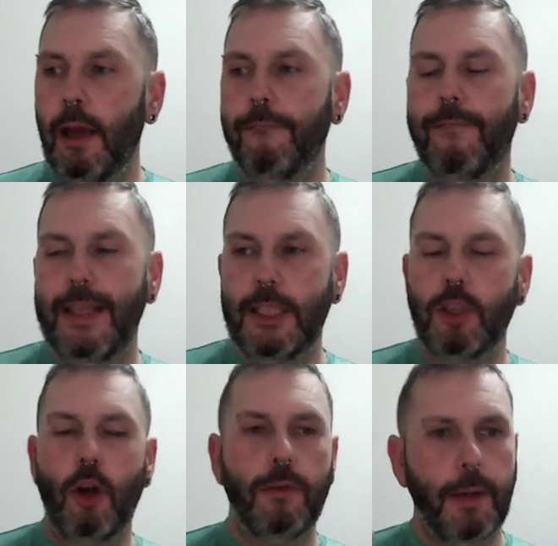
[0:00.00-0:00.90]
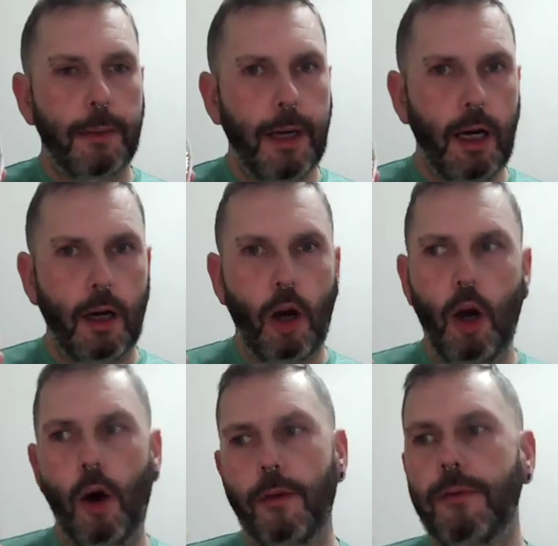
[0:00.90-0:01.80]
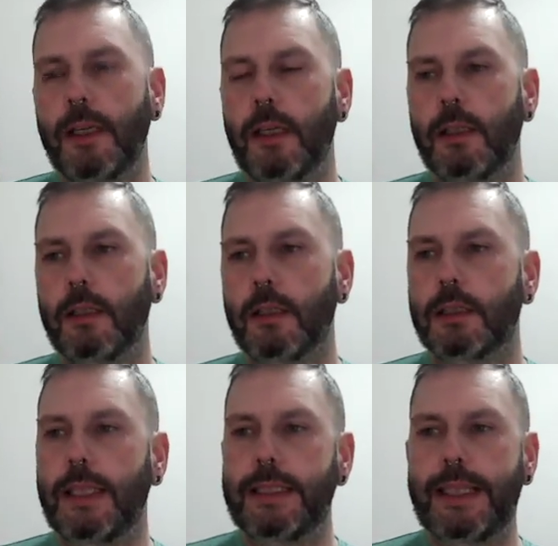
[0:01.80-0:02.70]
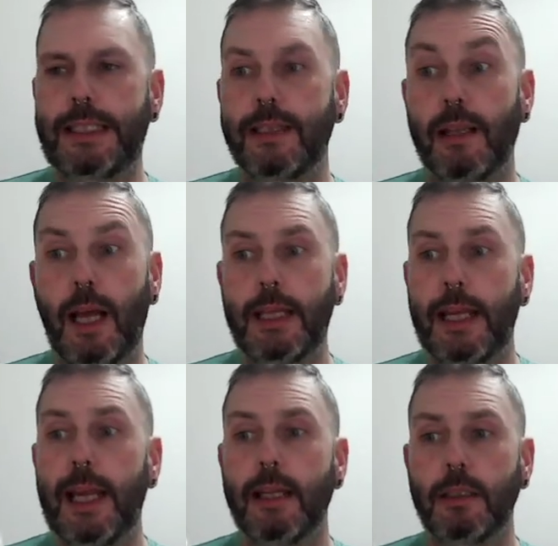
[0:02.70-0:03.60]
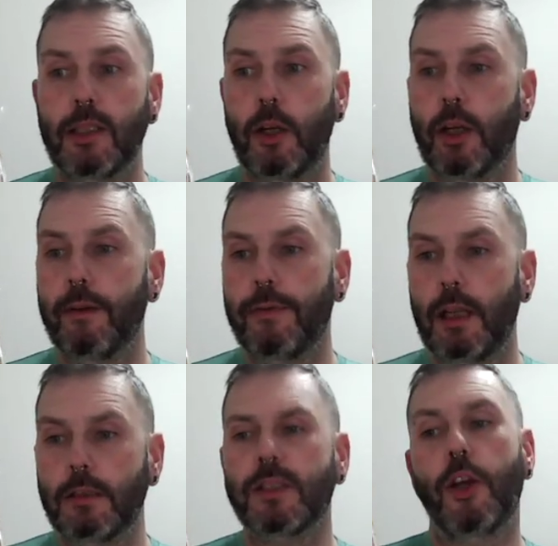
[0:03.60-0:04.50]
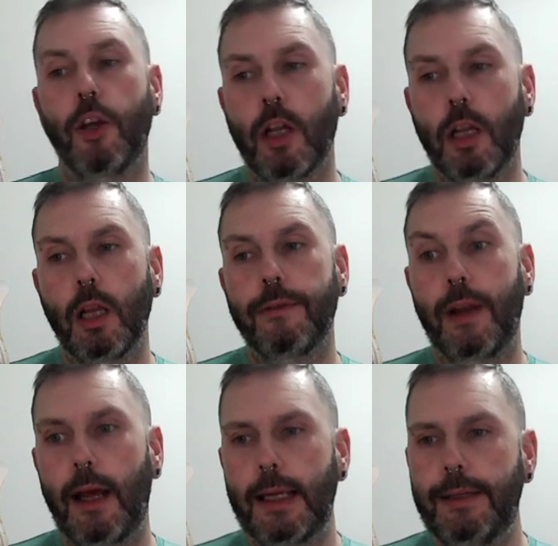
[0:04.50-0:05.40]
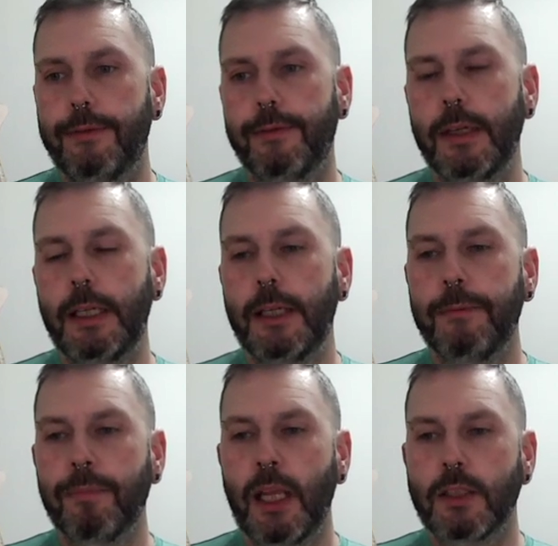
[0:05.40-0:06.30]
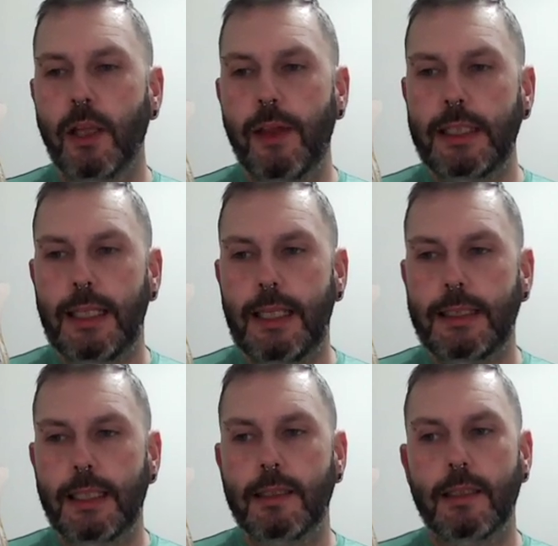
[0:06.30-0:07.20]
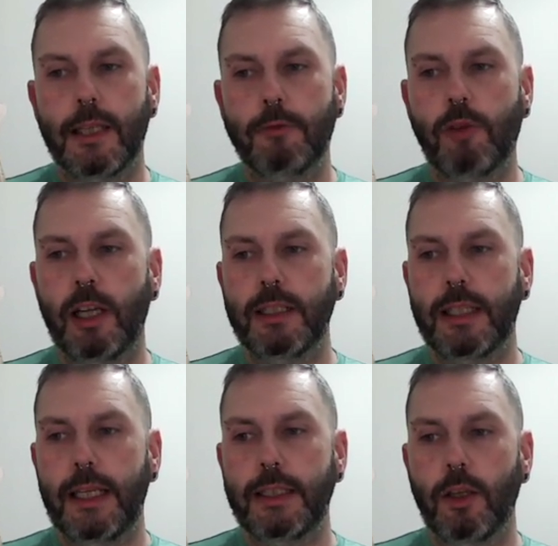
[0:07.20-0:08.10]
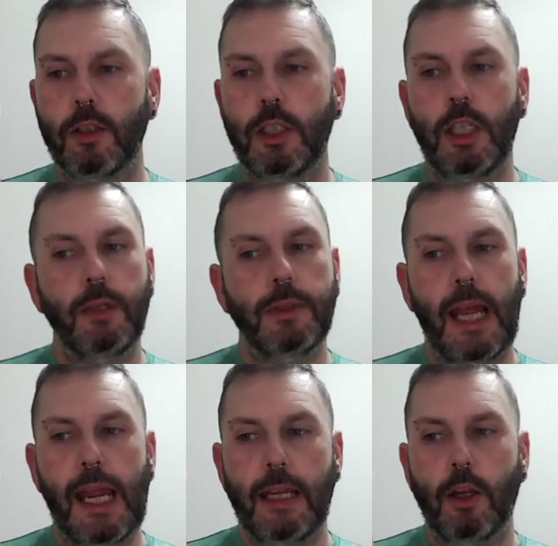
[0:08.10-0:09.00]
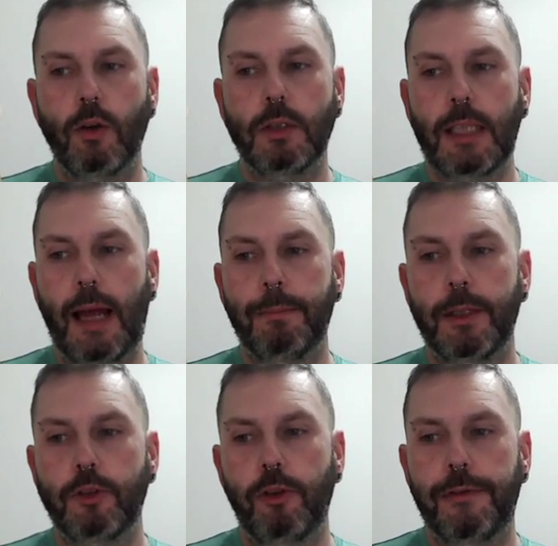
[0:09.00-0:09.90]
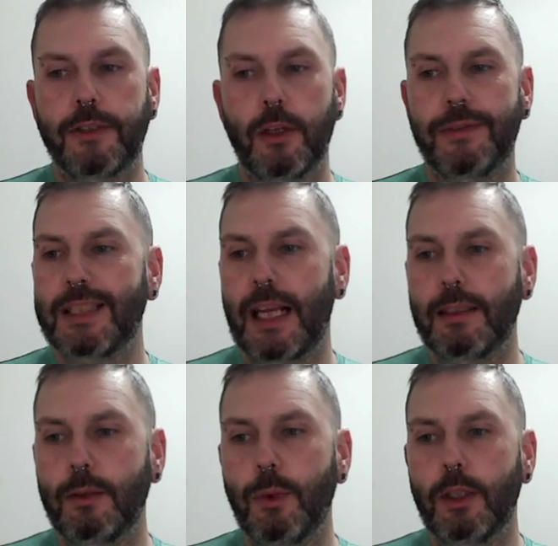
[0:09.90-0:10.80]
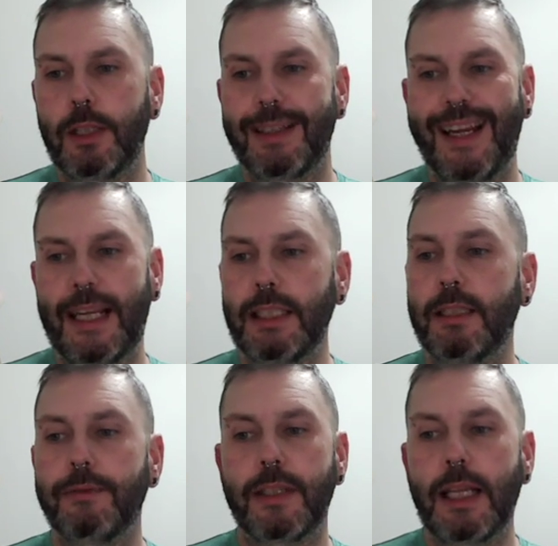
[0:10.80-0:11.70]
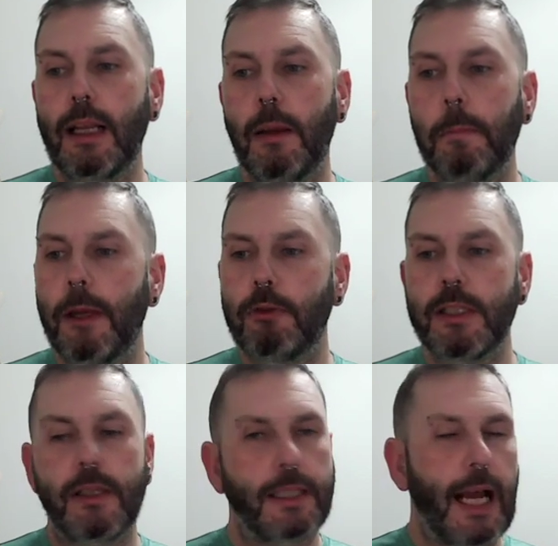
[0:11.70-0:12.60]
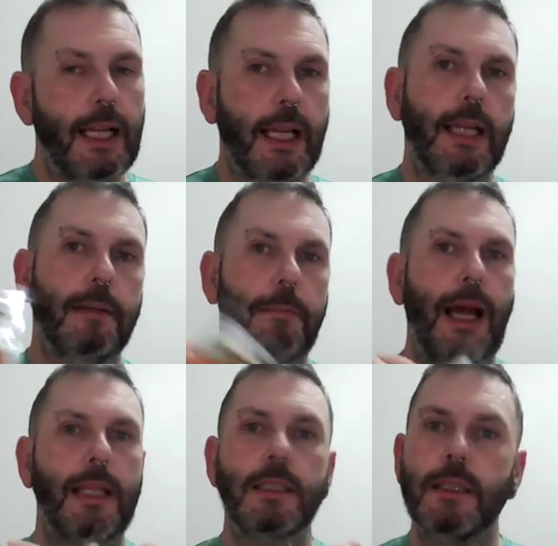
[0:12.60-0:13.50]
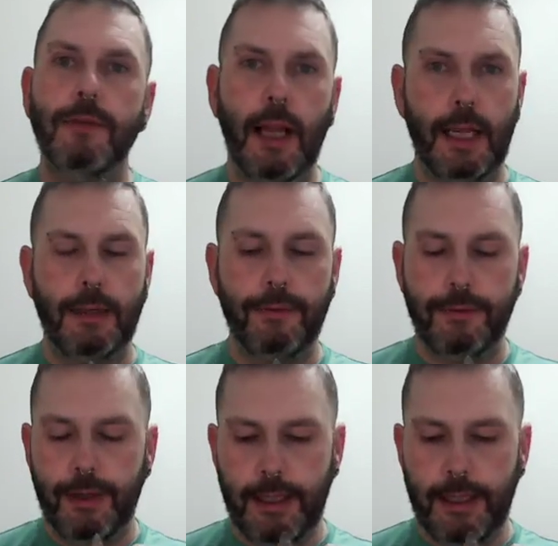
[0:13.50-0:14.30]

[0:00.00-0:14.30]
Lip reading: Finished off my bar of Disney's The Lion King Circle of Life. So this is as the sun rises on a new day, golden amber drifts over sandalwood and a hint of vanilla mirrors the delicate balance of life.